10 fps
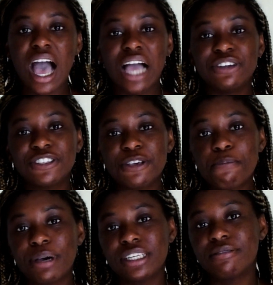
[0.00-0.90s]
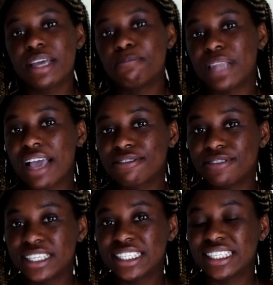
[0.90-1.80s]
I also buddy read
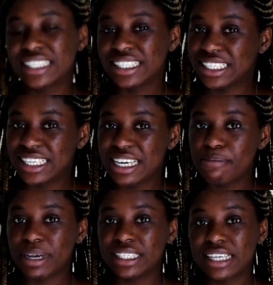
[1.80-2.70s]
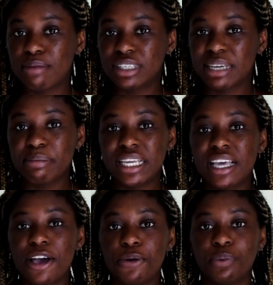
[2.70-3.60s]
Blackfish City by Sam J.
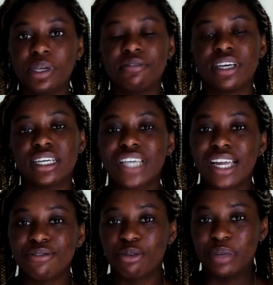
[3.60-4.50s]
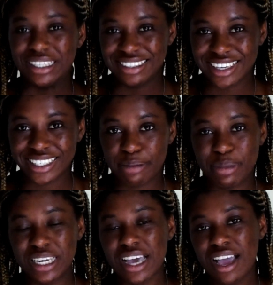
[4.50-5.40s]
Miller with Shannon from It Starts at
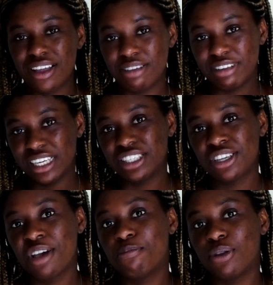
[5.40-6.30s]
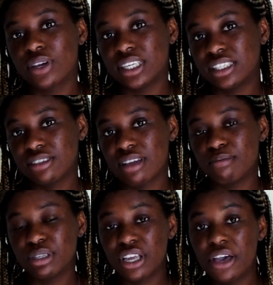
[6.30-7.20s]
Midnight. I'll leave a link to her blog and
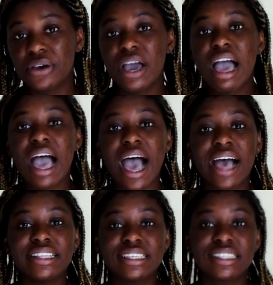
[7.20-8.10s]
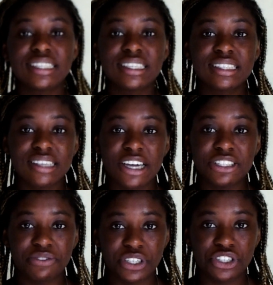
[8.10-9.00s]
Instagram below. And this is a
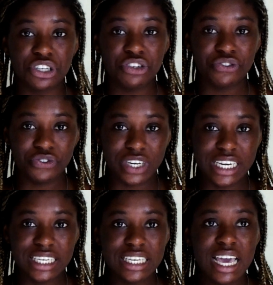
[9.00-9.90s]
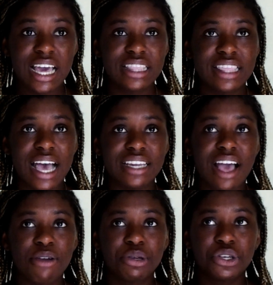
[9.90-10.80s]
science fiction read that
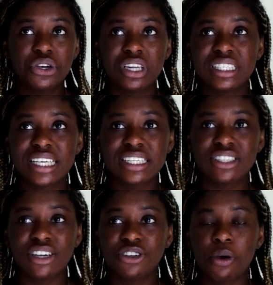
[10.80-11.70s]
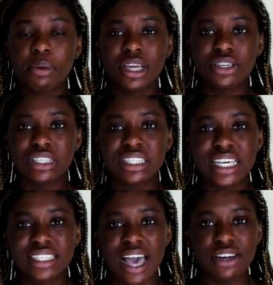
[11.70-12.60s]
I couldn't say it's young adult, but I couldn't
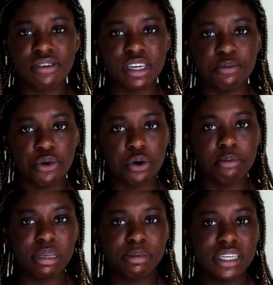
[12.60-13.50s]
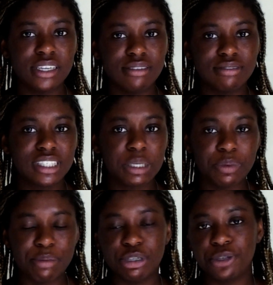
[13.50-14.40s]
say it's adult anymore. Maybe
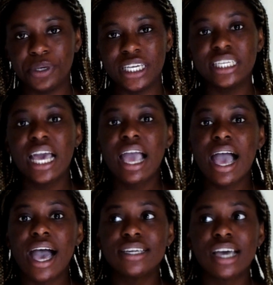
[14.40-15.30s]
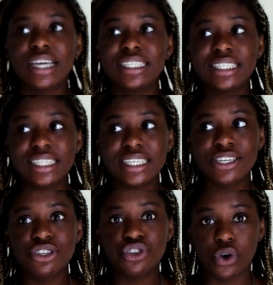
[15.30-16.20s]
somewhere in between. And I did
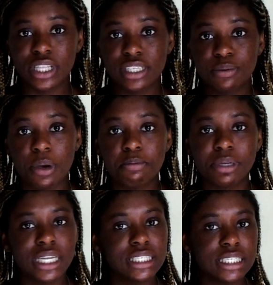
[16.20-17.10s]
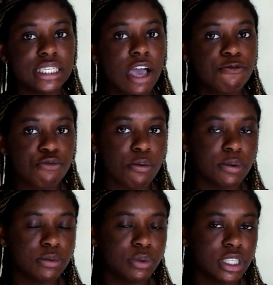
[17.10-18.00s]
enjoy this one, but I did have
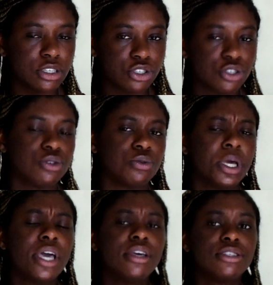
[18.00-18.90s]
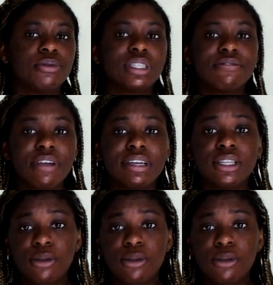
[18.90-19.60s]
problems with it too. So it's a very